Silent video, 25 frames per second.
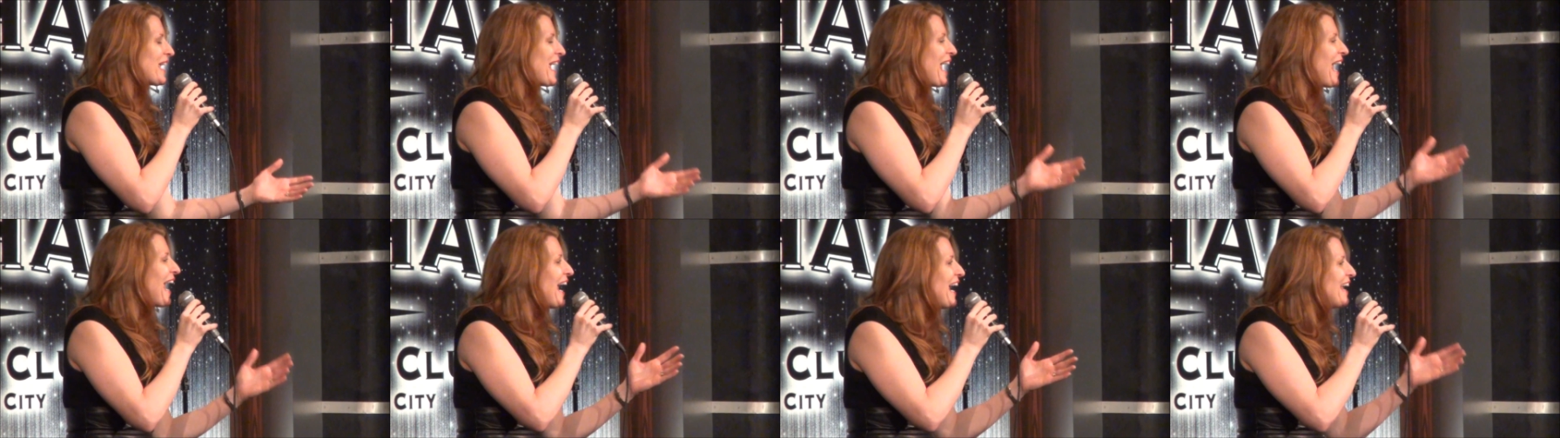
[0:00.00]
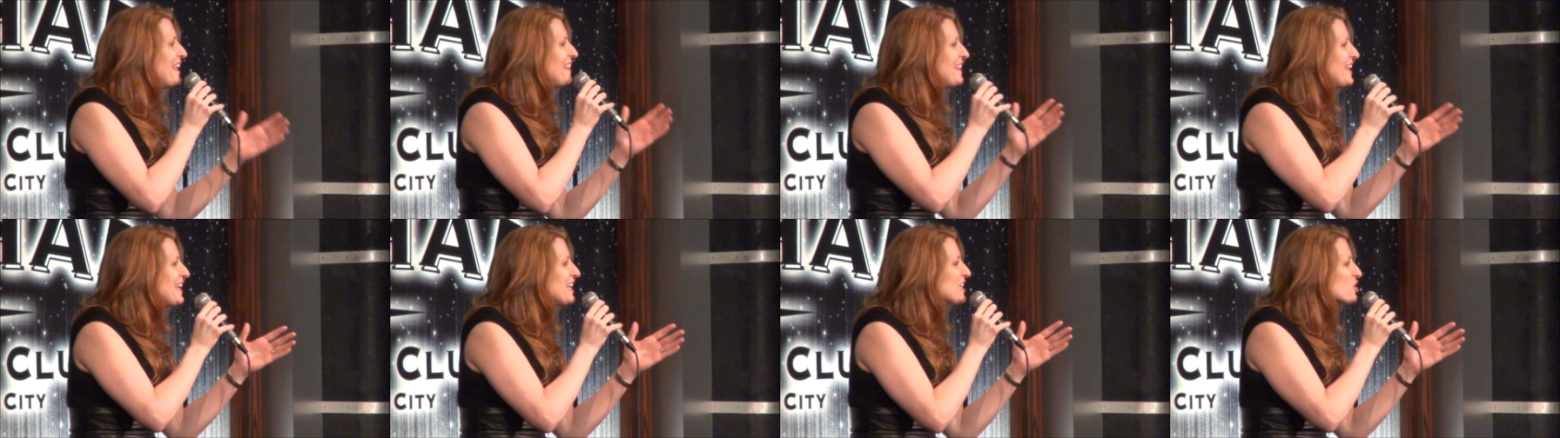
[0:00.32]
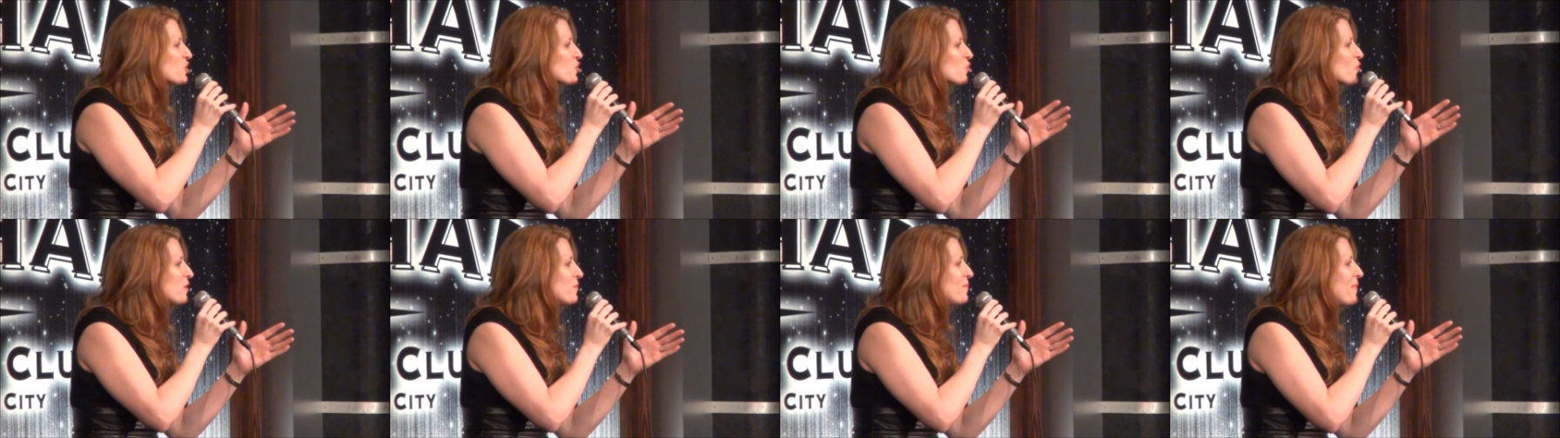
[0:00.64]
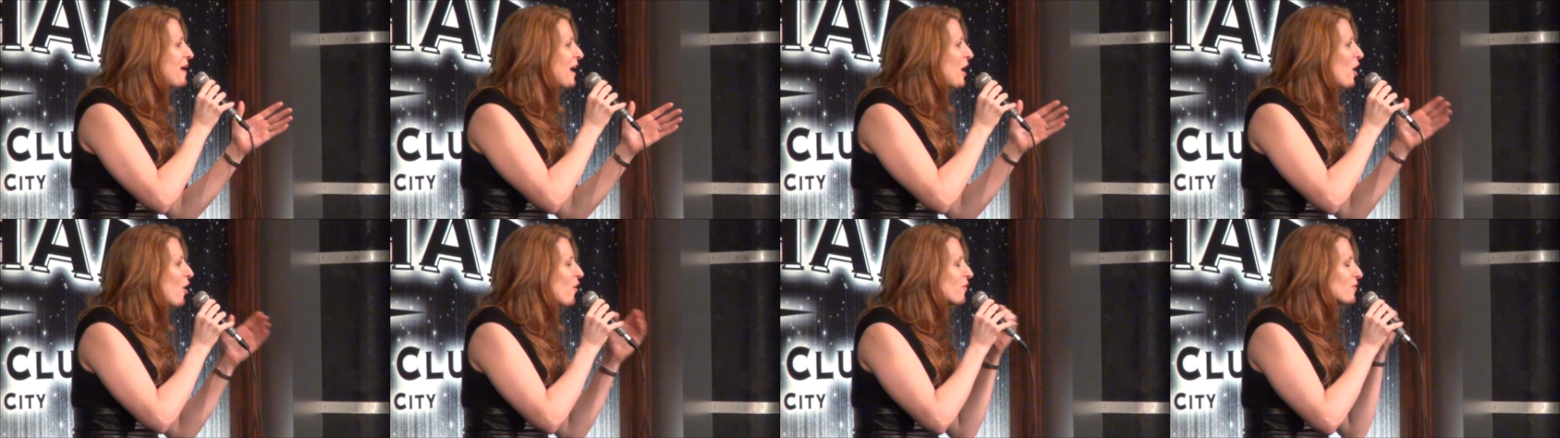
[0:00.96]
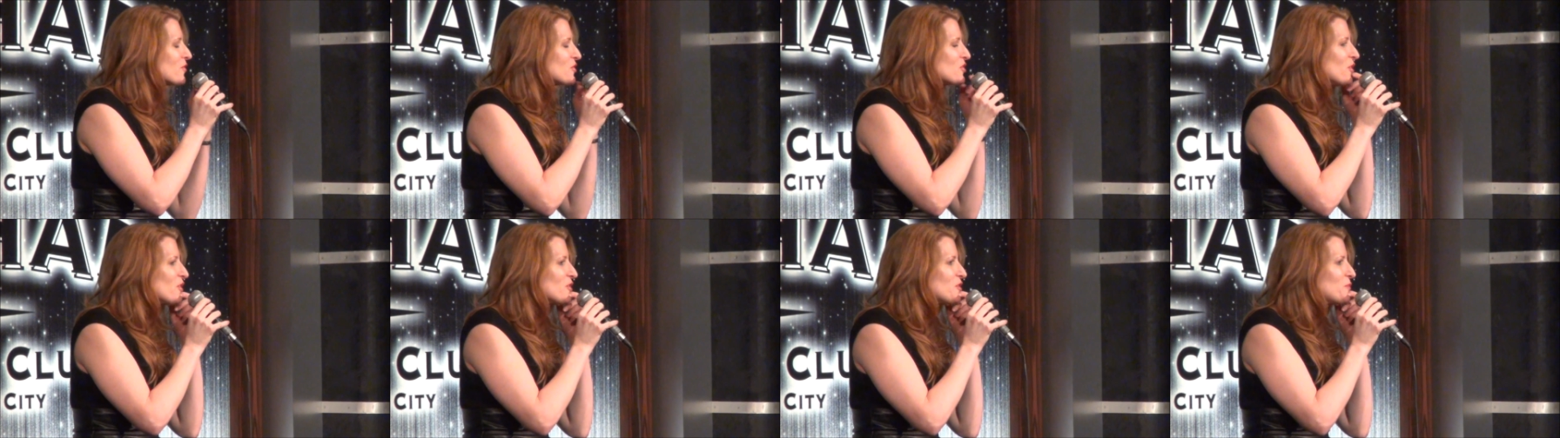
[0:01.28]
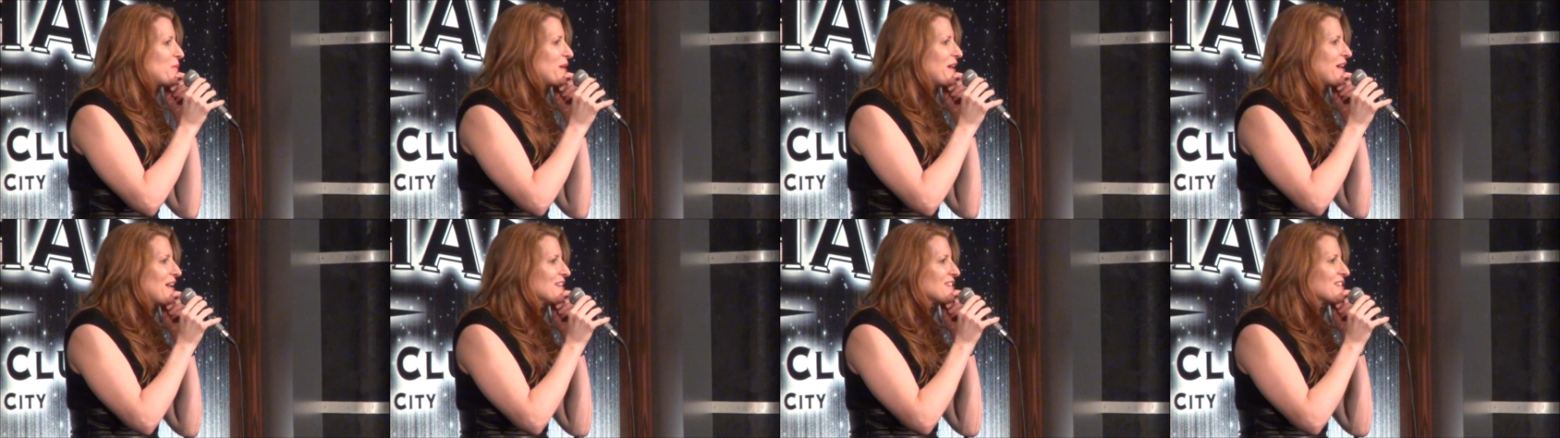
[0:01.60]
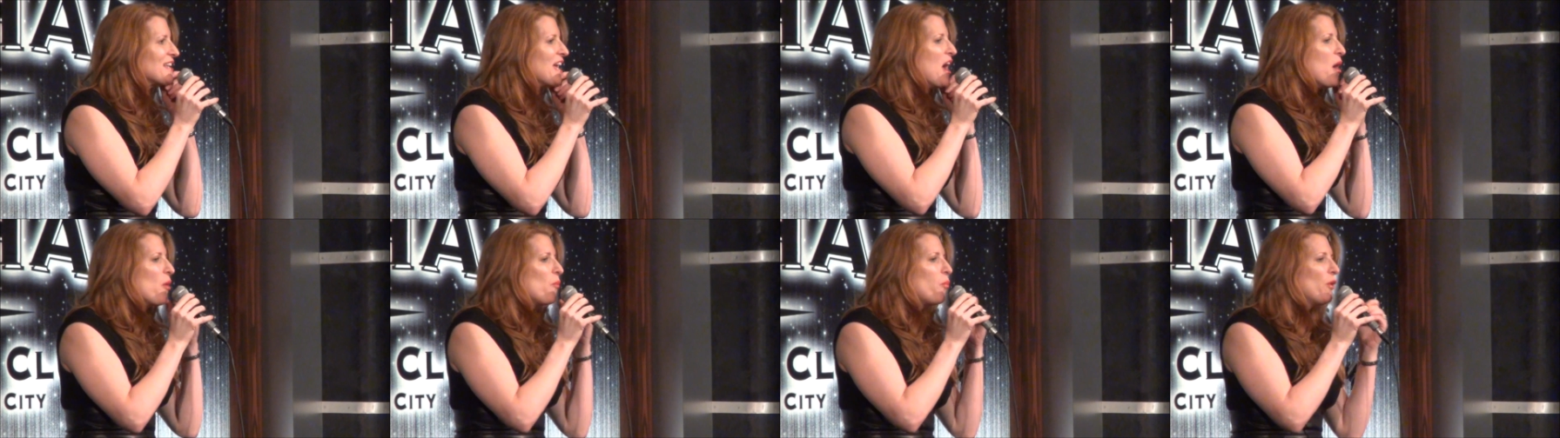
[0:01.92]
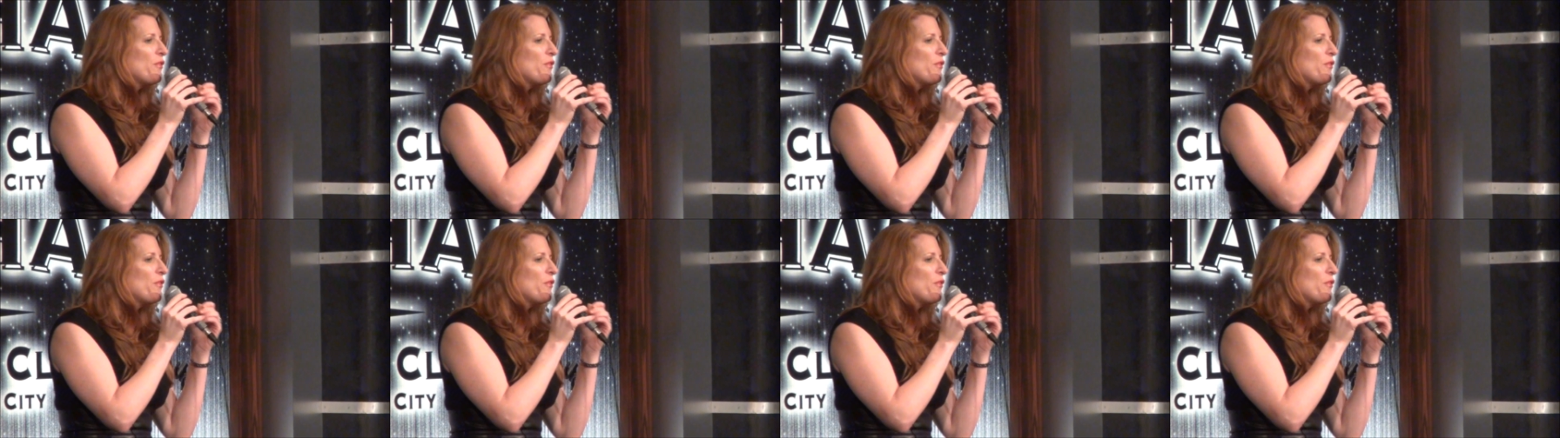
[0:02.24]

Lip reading: I hate the extreme makeover shows because